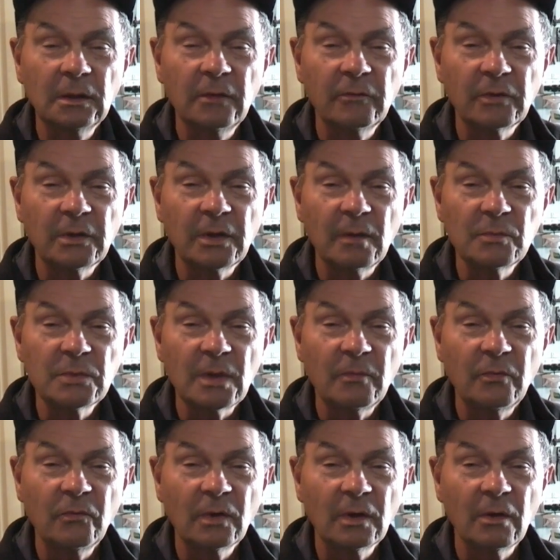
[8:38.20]
Give it a thumbs
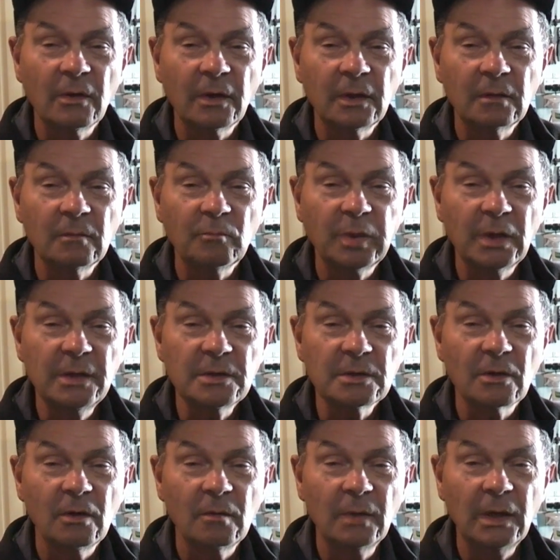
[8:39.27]
up if you like it. Please
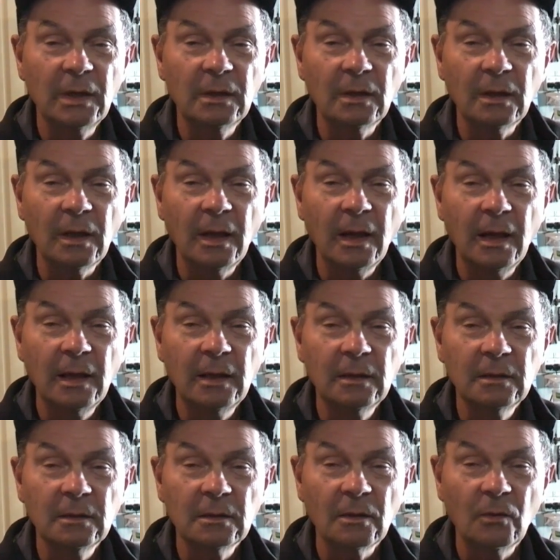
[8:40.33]
comment
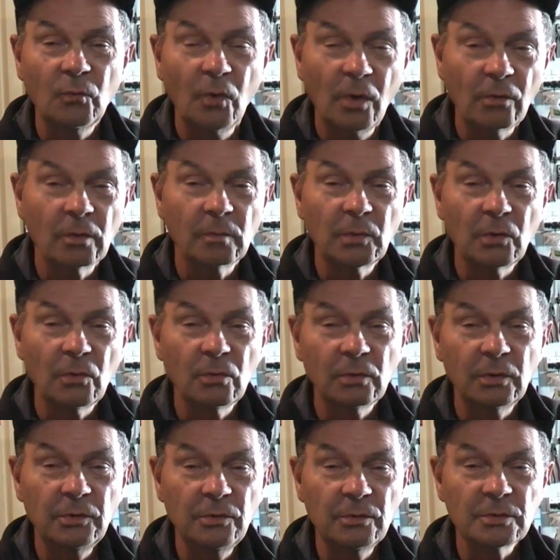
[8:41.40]
and welcome to
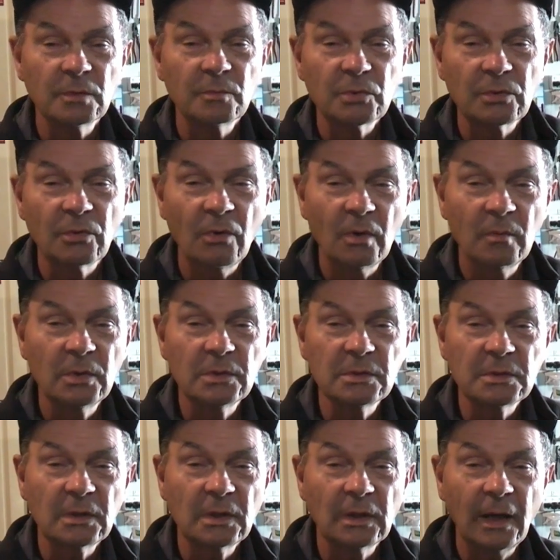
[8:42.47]
all the new subscribers.